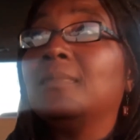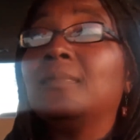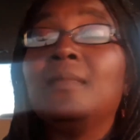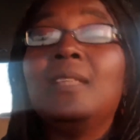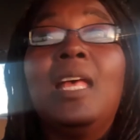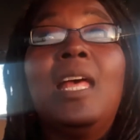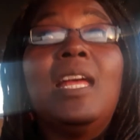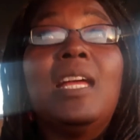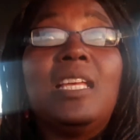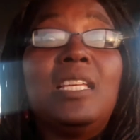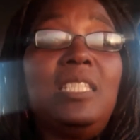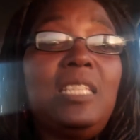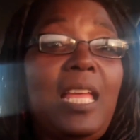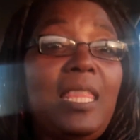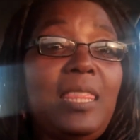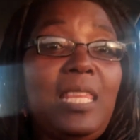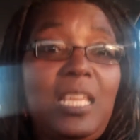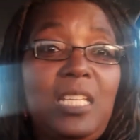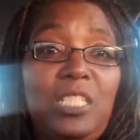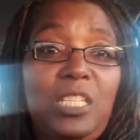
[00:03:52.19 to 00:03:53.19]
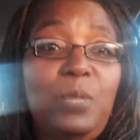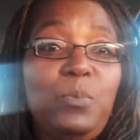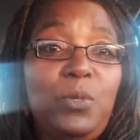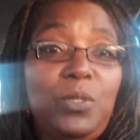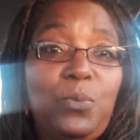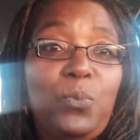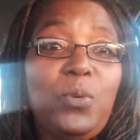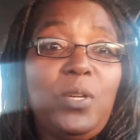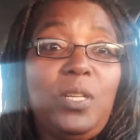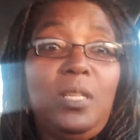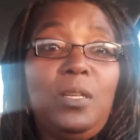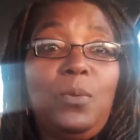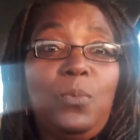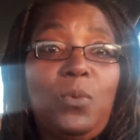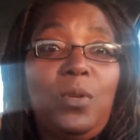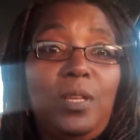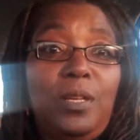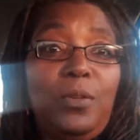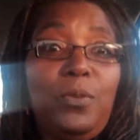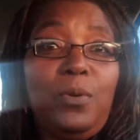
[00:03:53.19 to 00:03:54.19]
Because I think she was really the
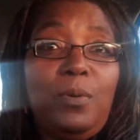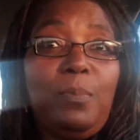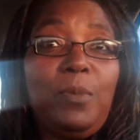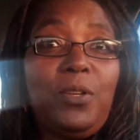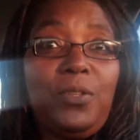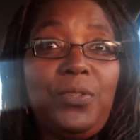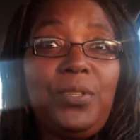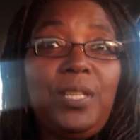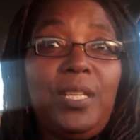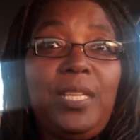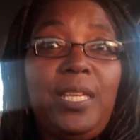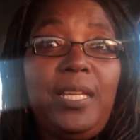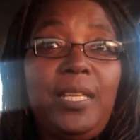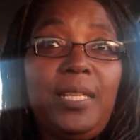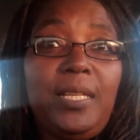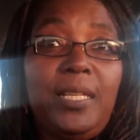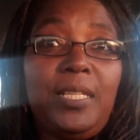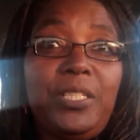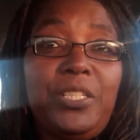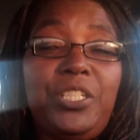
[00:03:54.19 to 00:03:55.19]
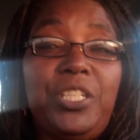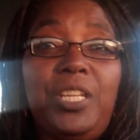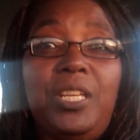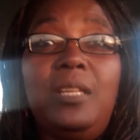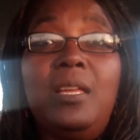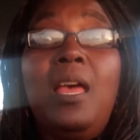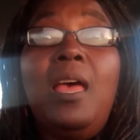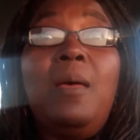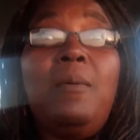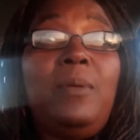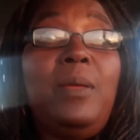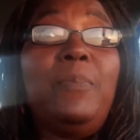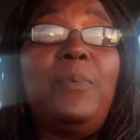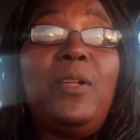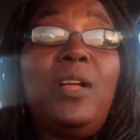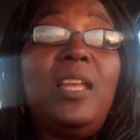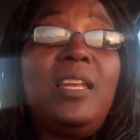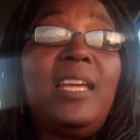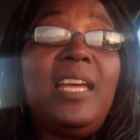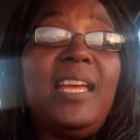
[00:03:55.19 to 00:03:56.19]
one doing most of the killing and shit. People
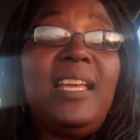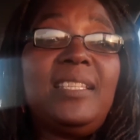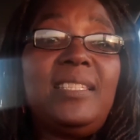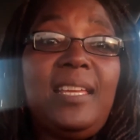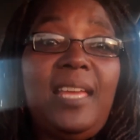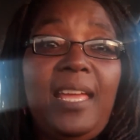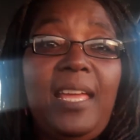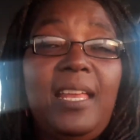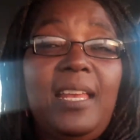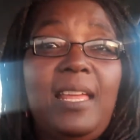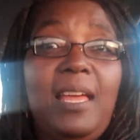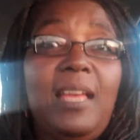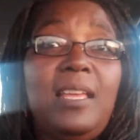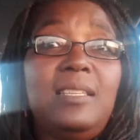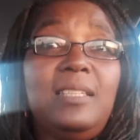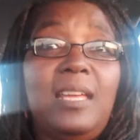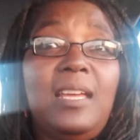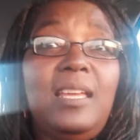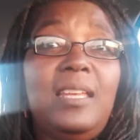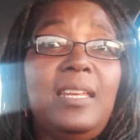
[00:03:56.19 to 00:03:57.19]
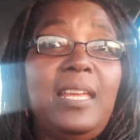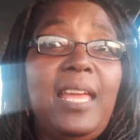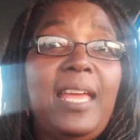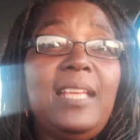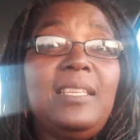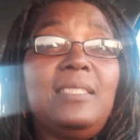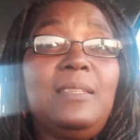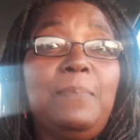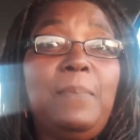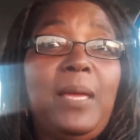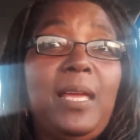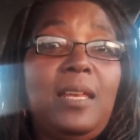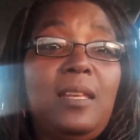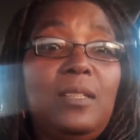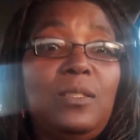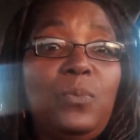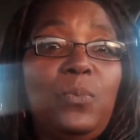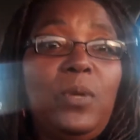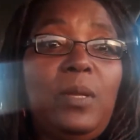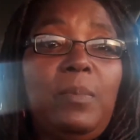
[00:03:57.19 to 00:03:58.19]
underestimate, underestimate us
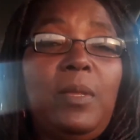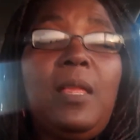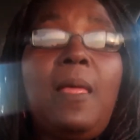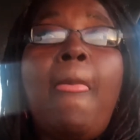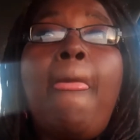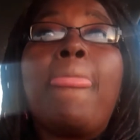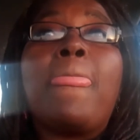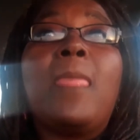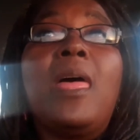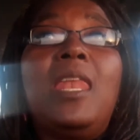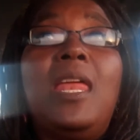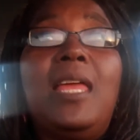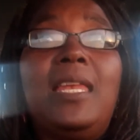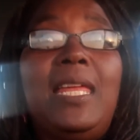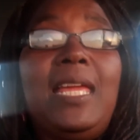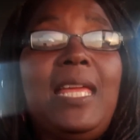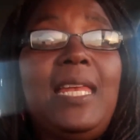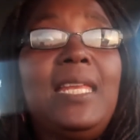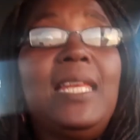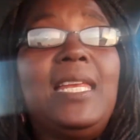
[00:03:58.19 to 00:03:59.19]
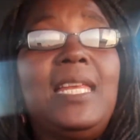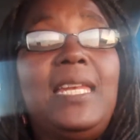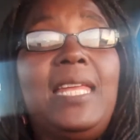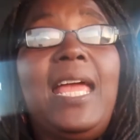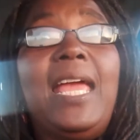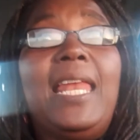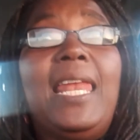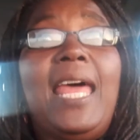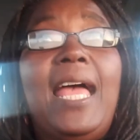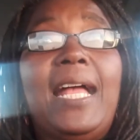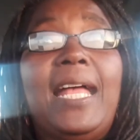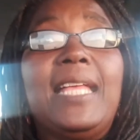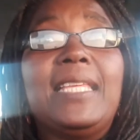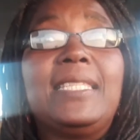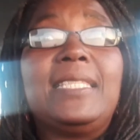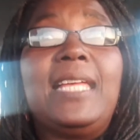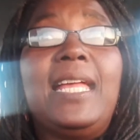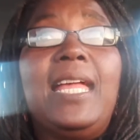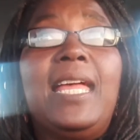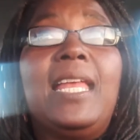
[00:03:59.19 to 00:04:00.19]
women. But at the end of the day, like I
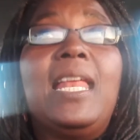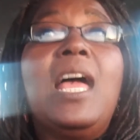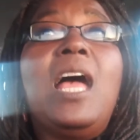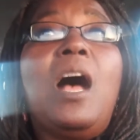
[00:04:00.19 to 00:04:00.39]
said, I